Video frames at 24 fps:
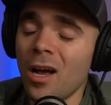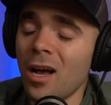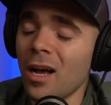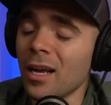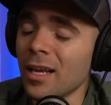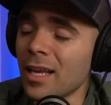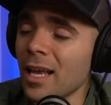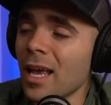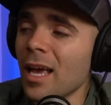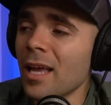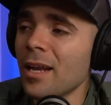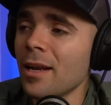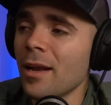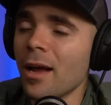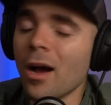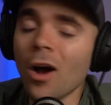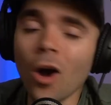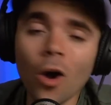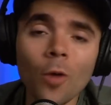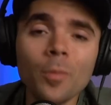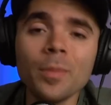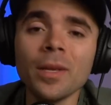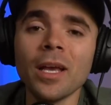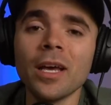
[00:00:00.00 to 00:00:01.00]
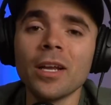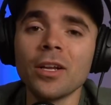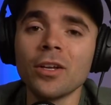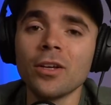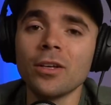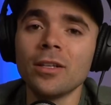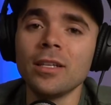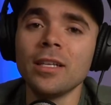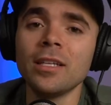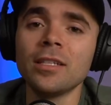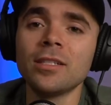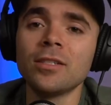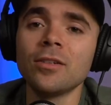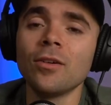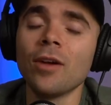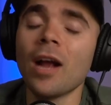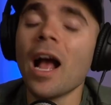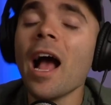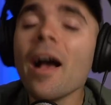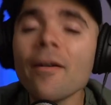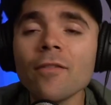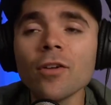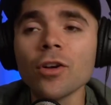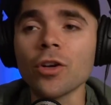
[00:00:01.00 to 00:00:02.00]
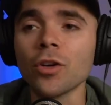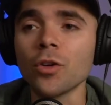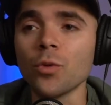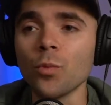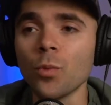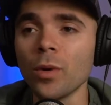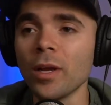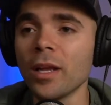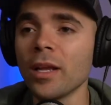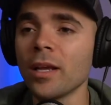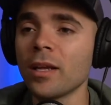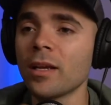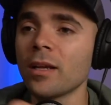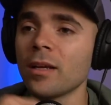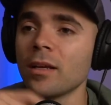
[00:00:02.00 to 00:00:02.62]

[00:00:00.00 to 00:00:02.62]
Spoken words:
Again, hope you had a good Easter. Have a good week.